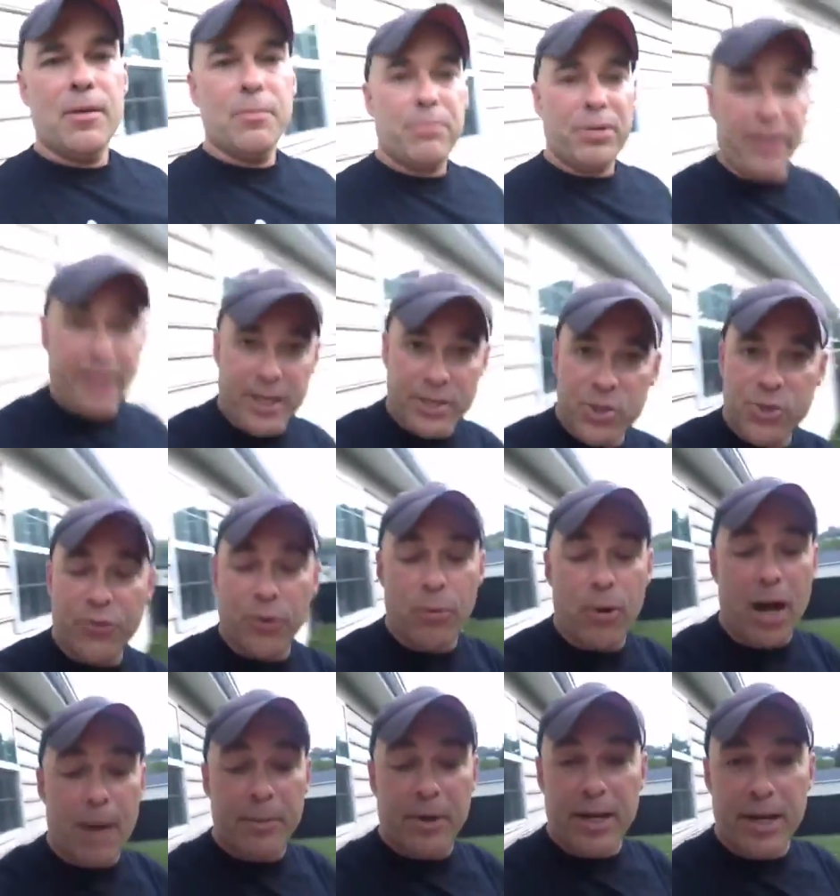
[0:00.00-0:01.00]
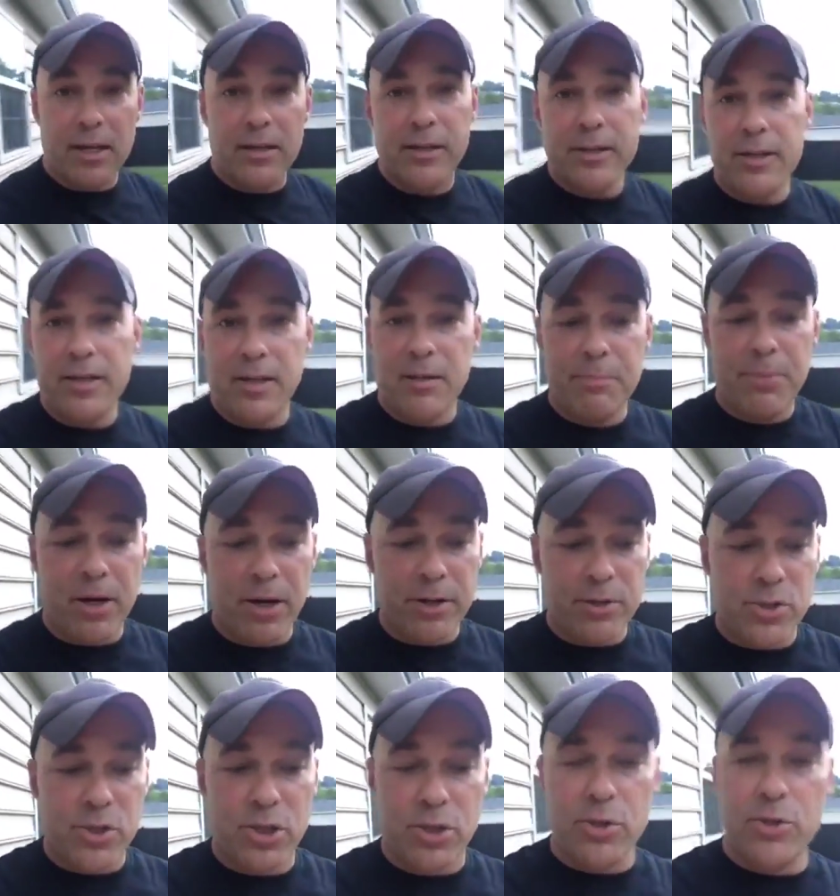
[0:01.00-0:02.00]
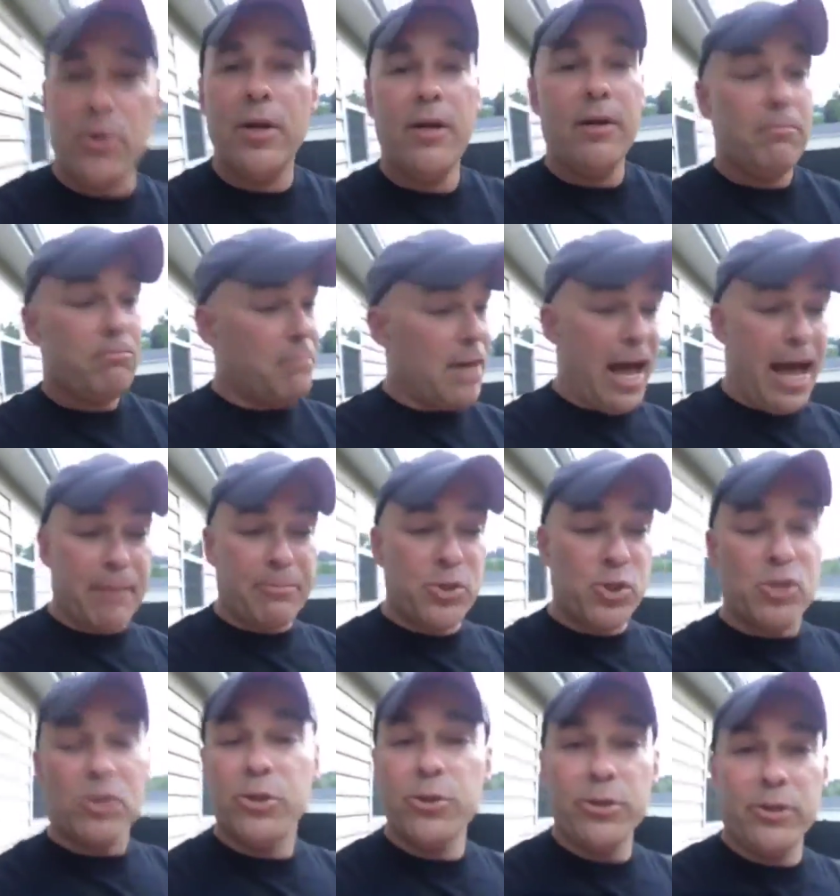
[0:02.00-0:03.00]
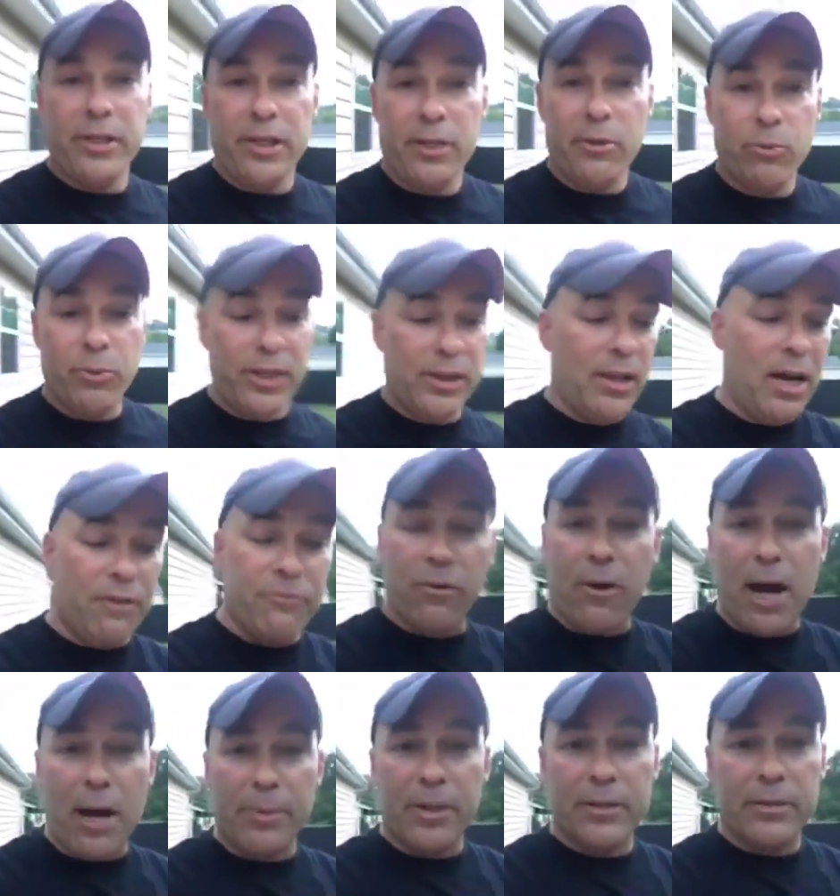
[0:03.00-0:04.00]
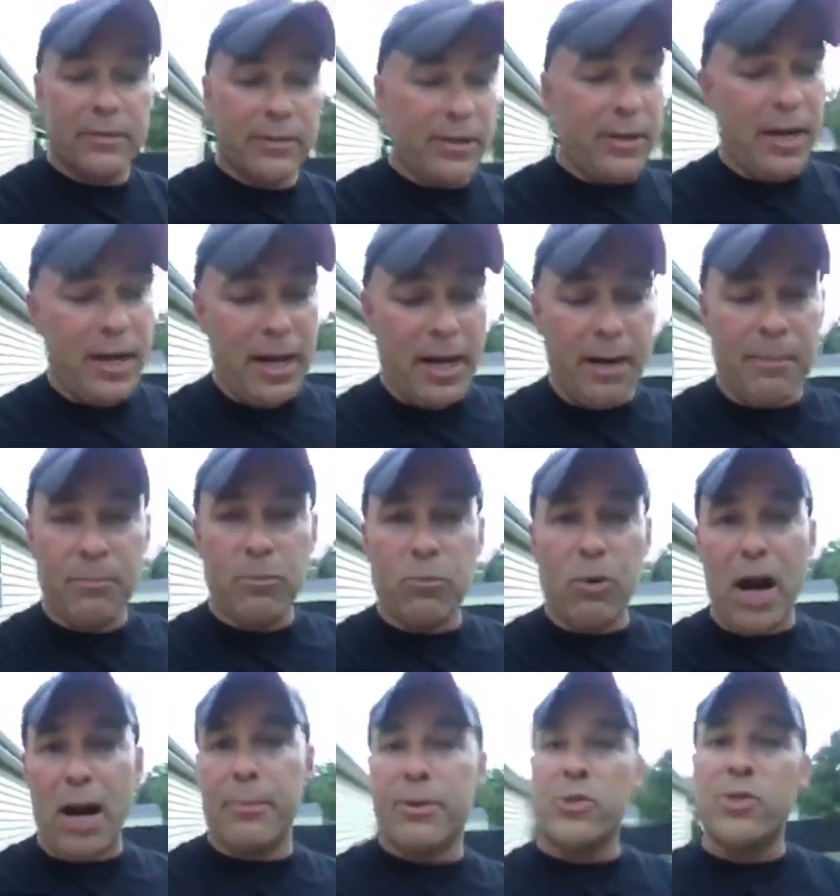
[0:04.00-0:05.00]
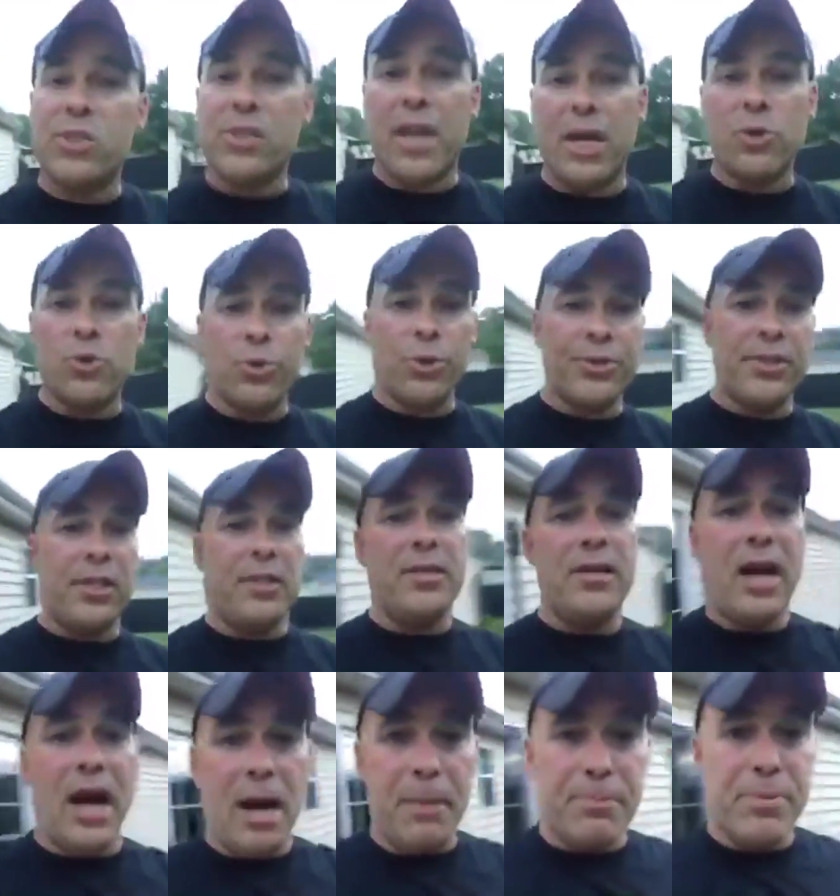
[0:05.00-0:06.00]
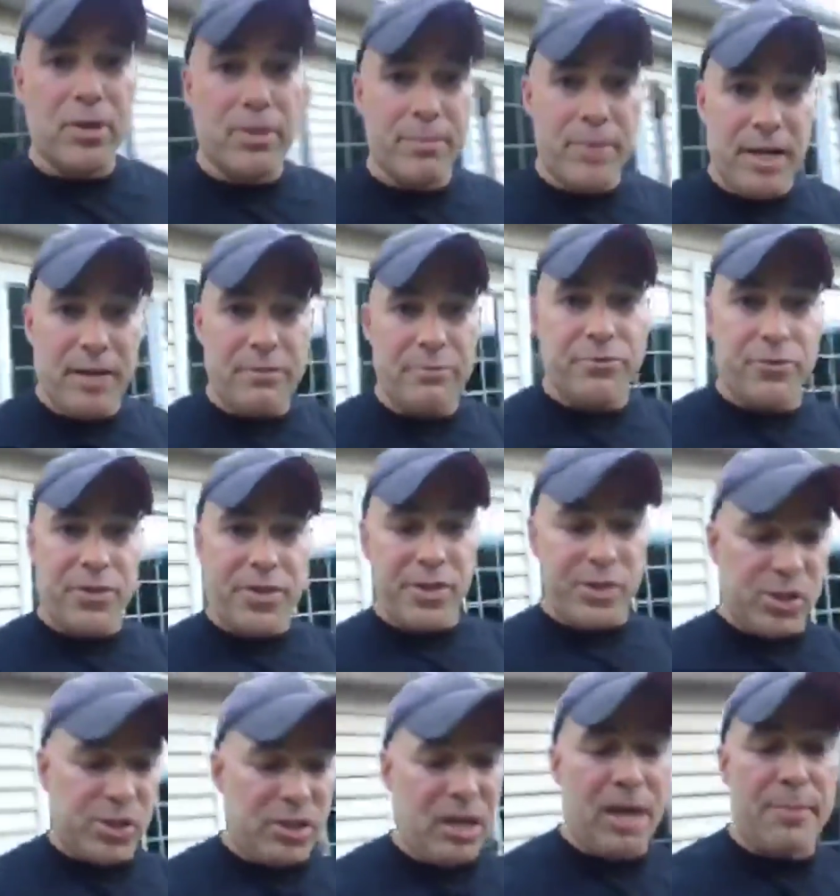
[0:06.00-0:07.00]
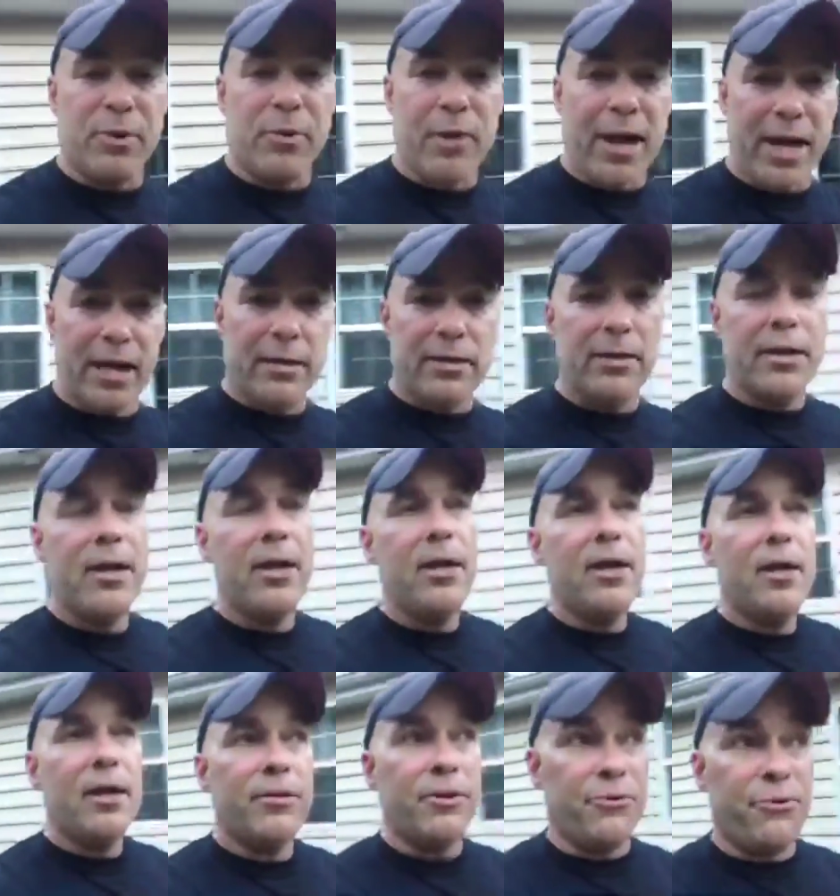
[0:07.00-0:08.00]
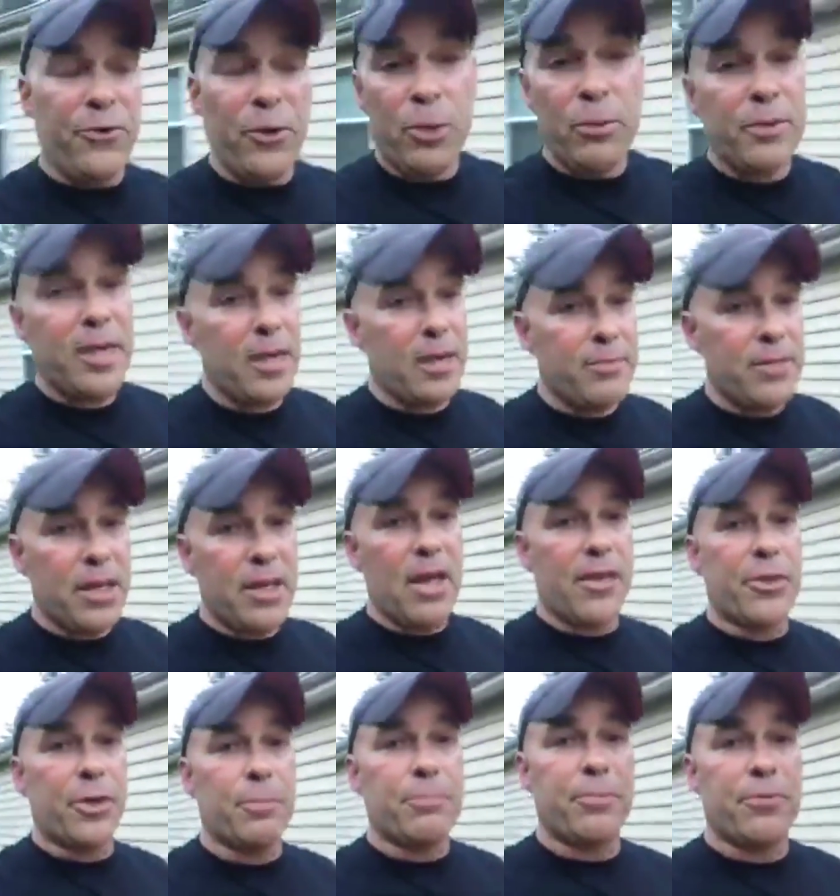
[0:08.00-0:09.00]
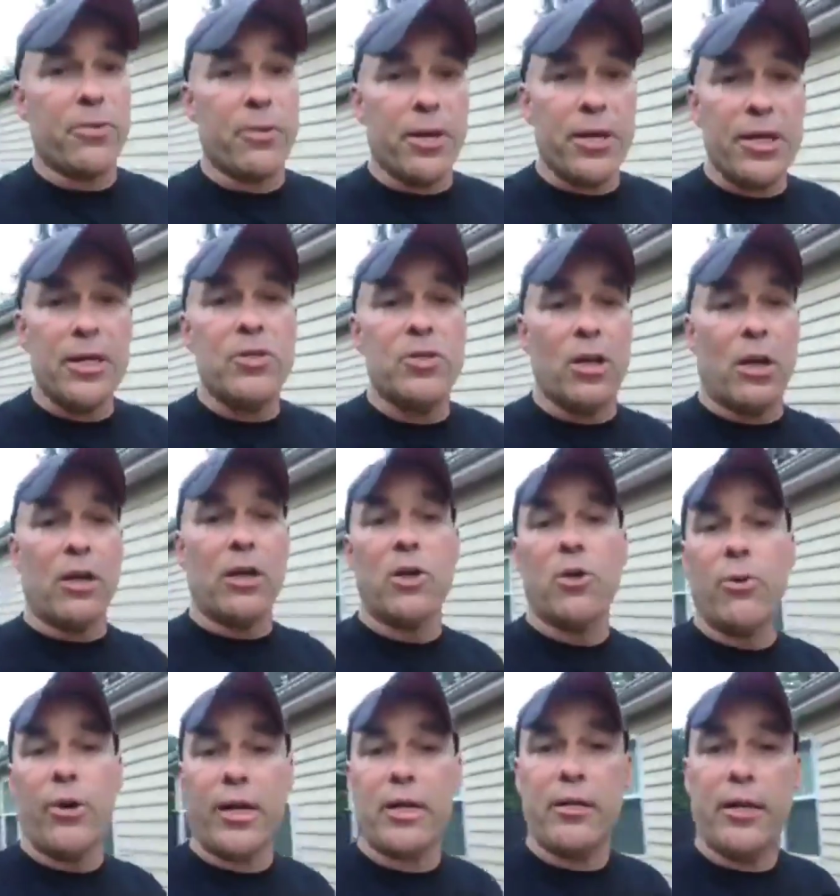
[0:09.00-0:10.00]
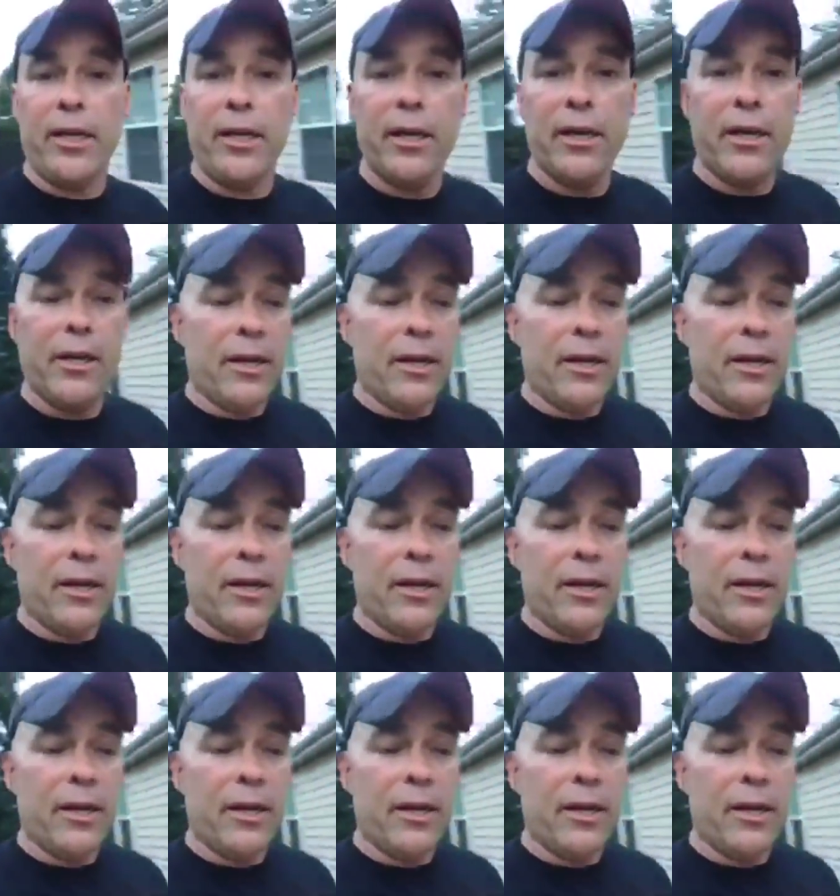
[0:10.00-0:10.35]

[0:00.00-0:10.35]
Plans for Robert Englund in part two? Absolutely. We love Robert. Robert's schedule did not permit for this time around. The film came together pretty darn quickly.